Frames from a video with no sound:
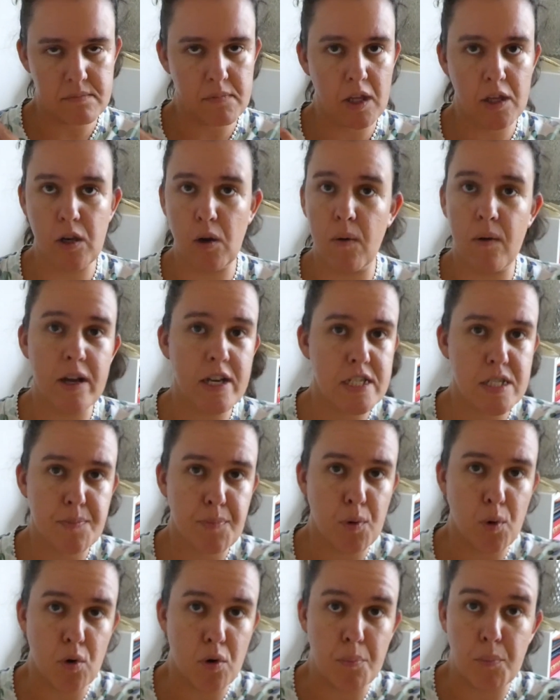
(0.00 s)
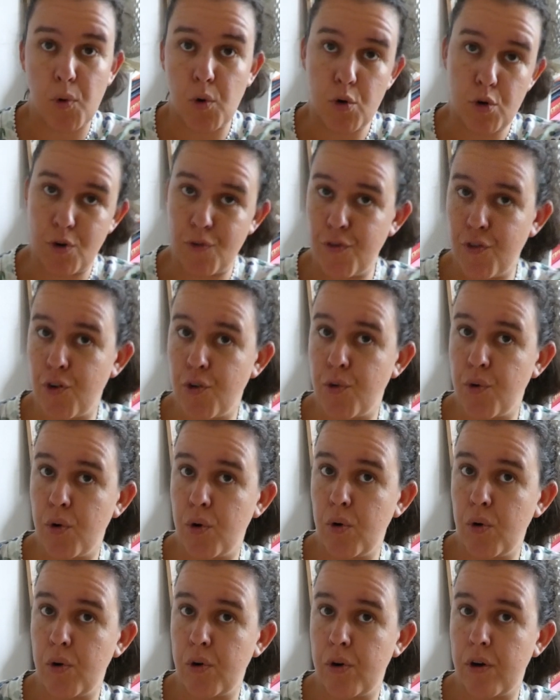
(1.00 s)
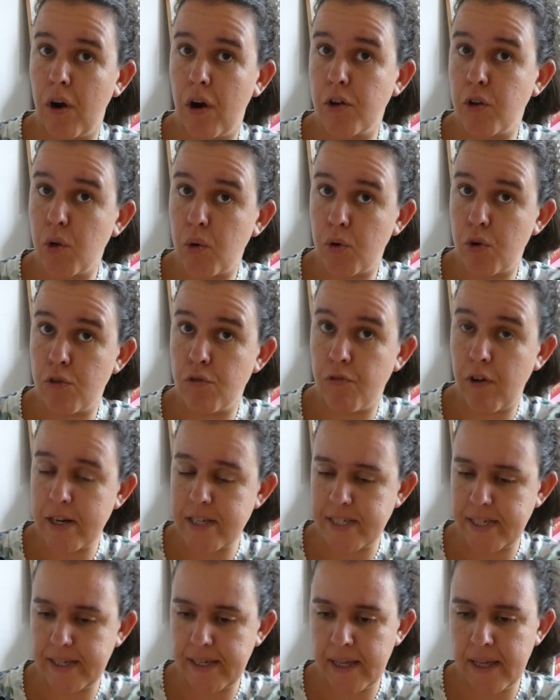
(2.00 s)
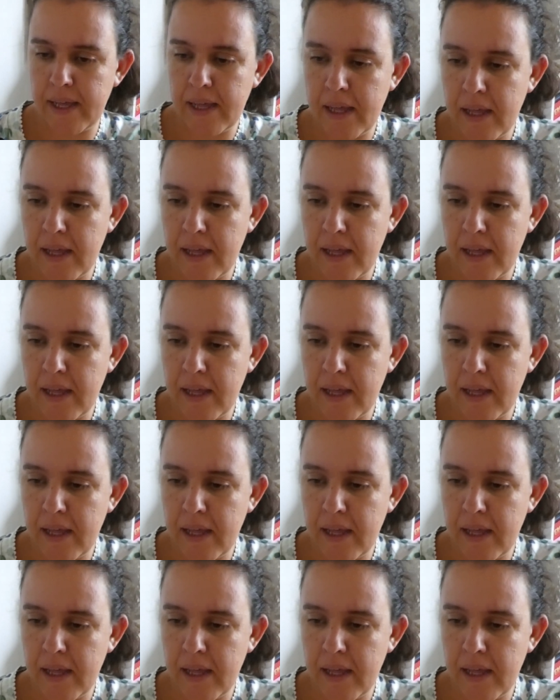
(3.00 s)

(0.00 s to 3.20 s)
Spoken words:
you know, explore more of her other writing.